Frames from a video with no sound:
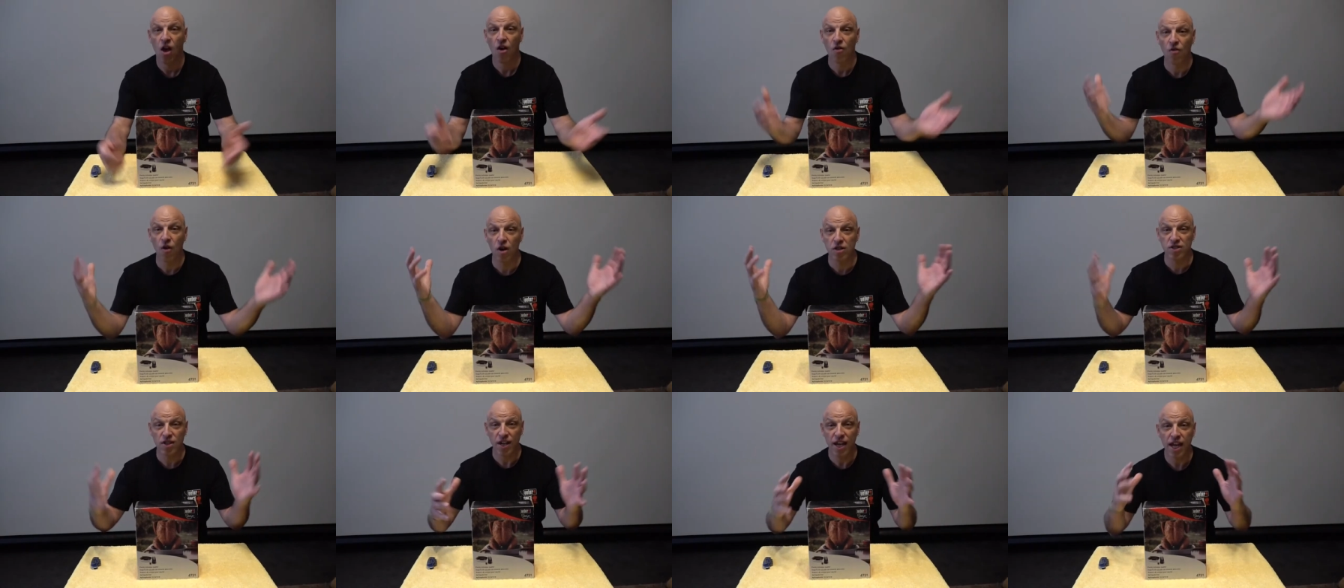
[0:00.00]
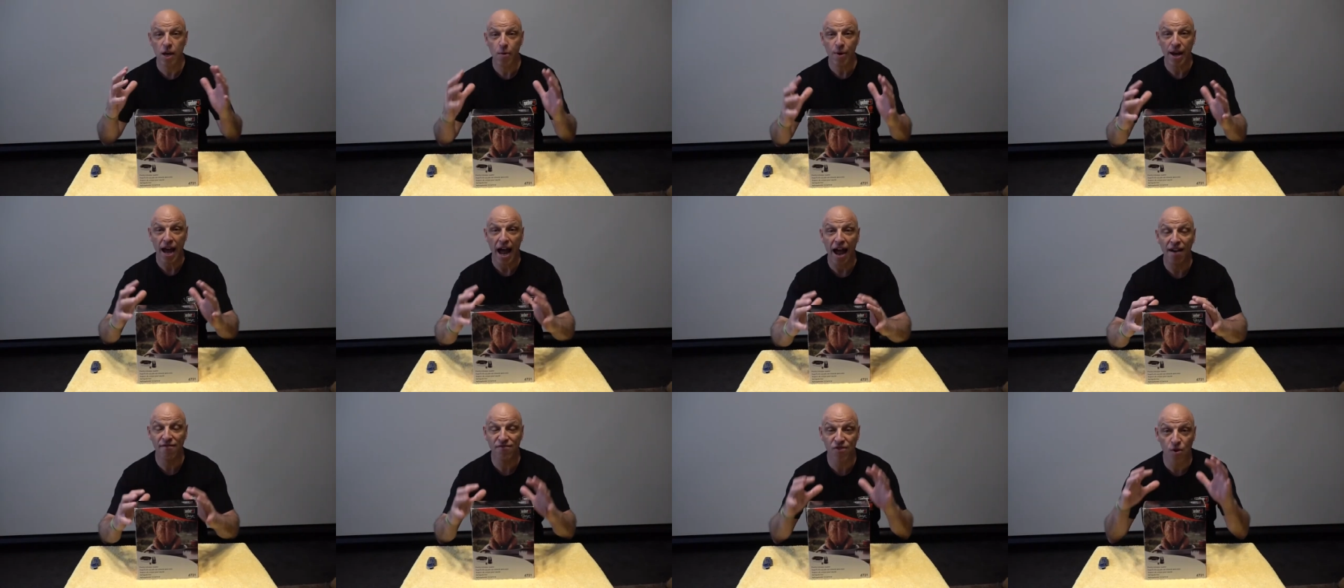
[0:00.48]
Right, so here we
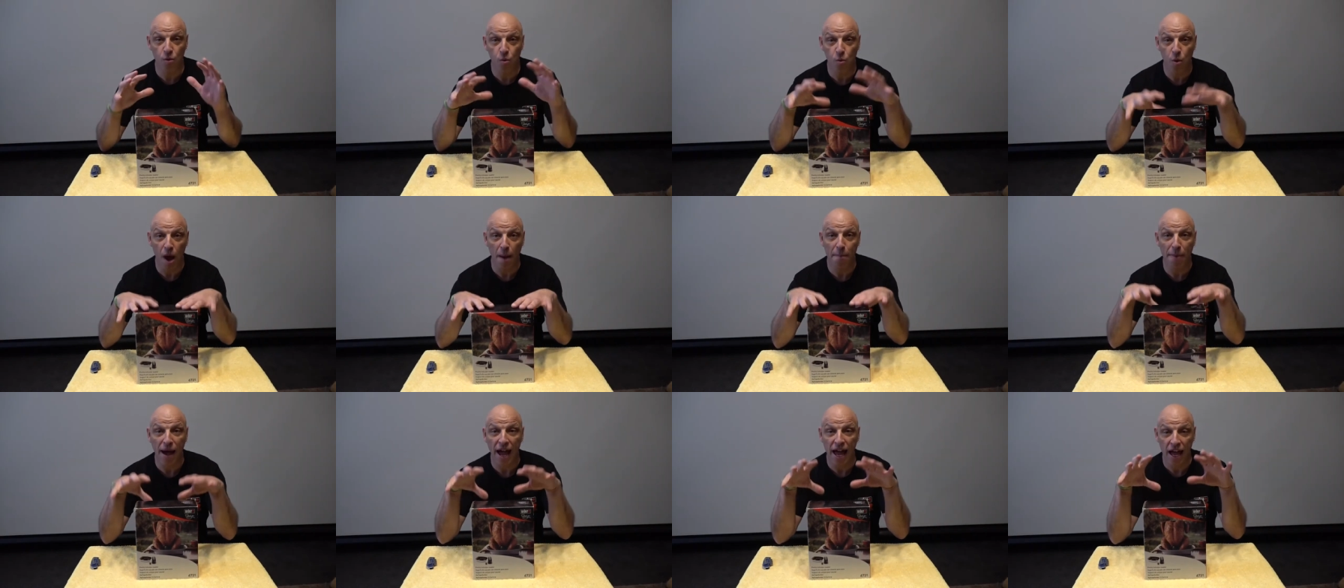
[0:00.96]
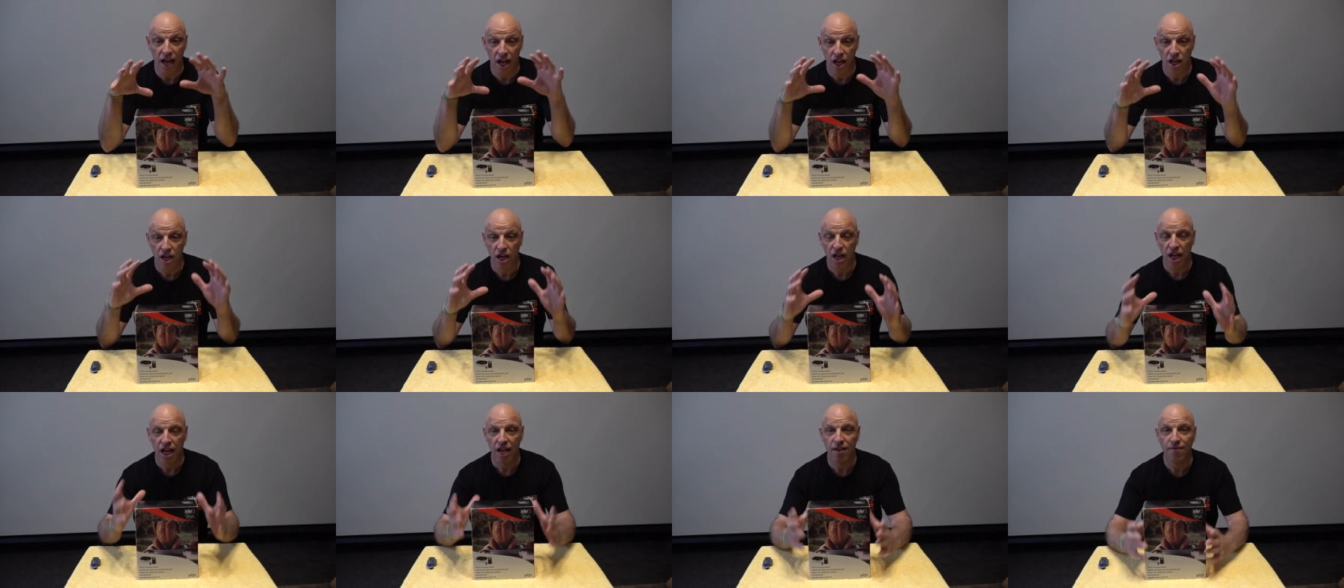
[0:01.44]
have the Weber
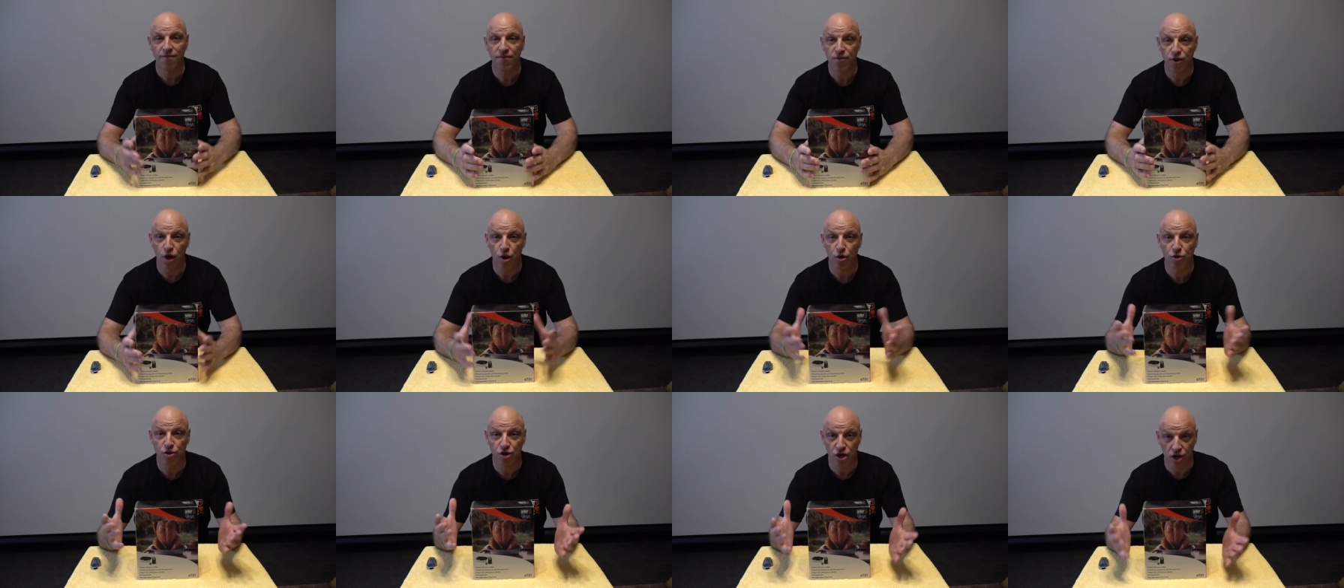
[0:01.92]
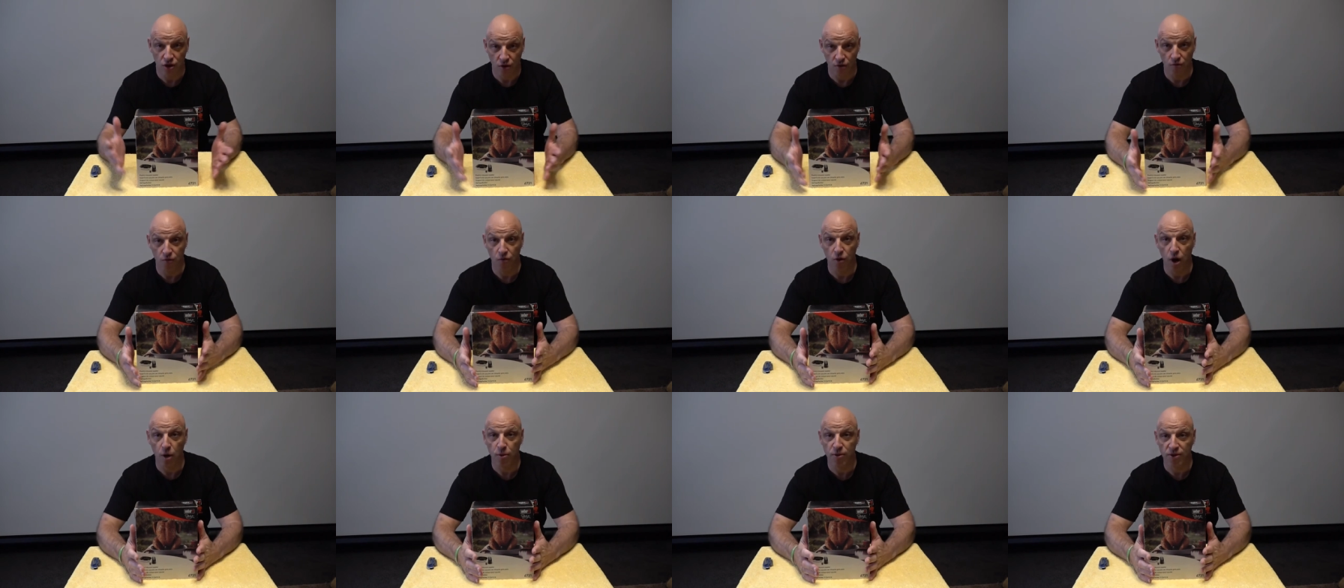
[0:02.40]
Infusion
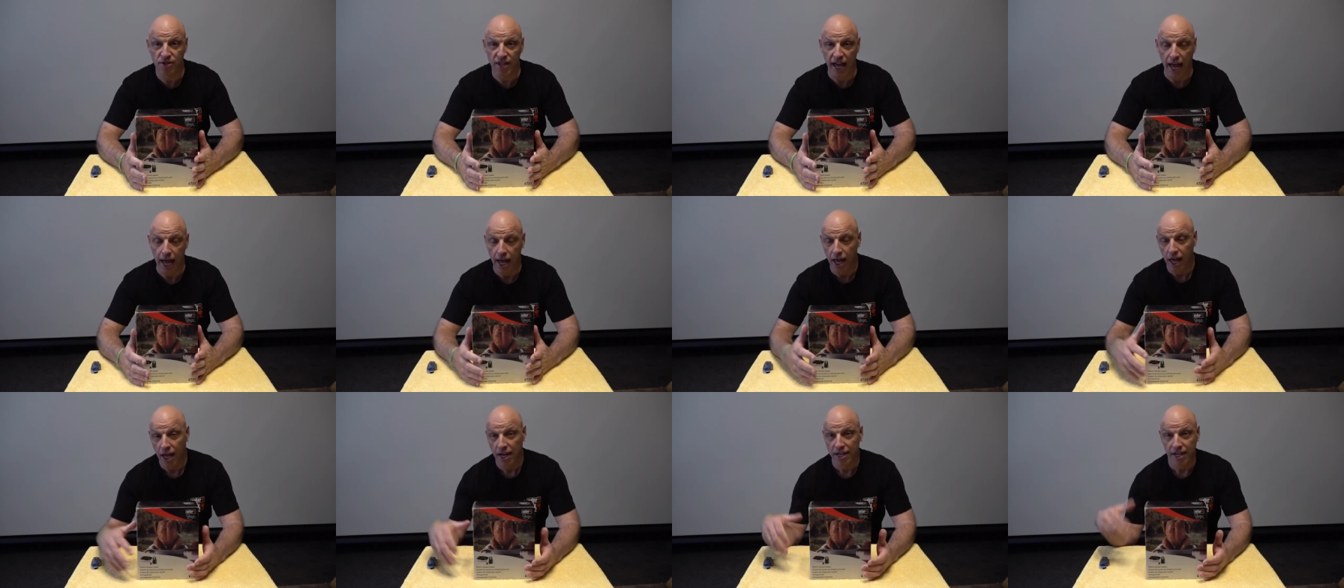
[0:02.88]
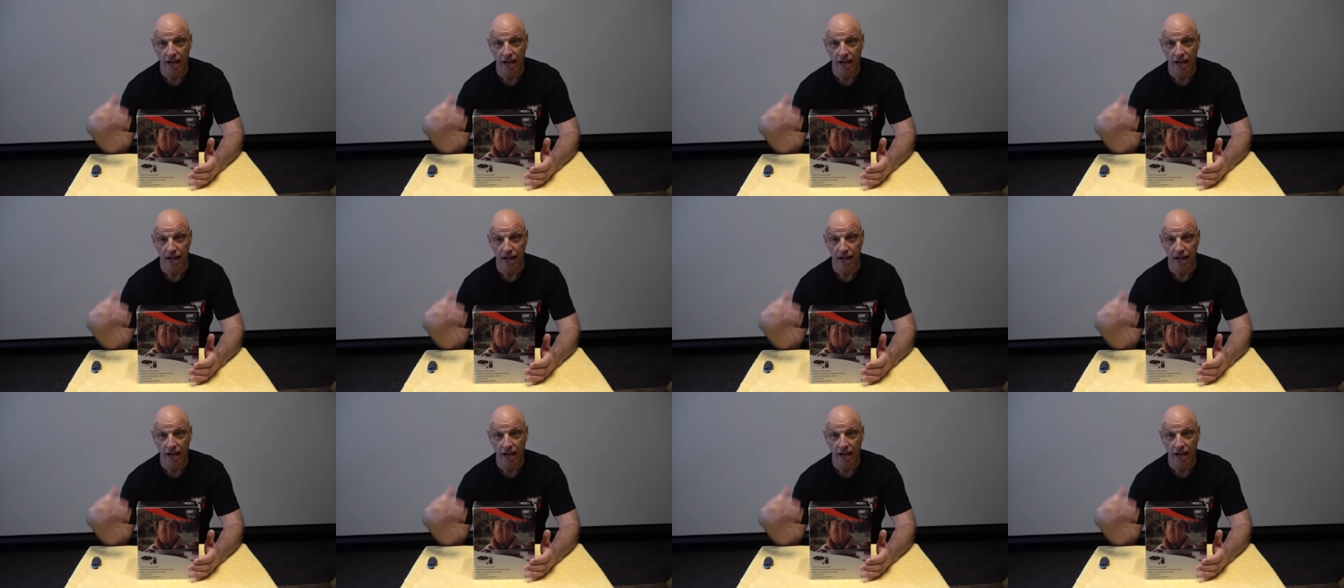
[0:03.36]
Roaster.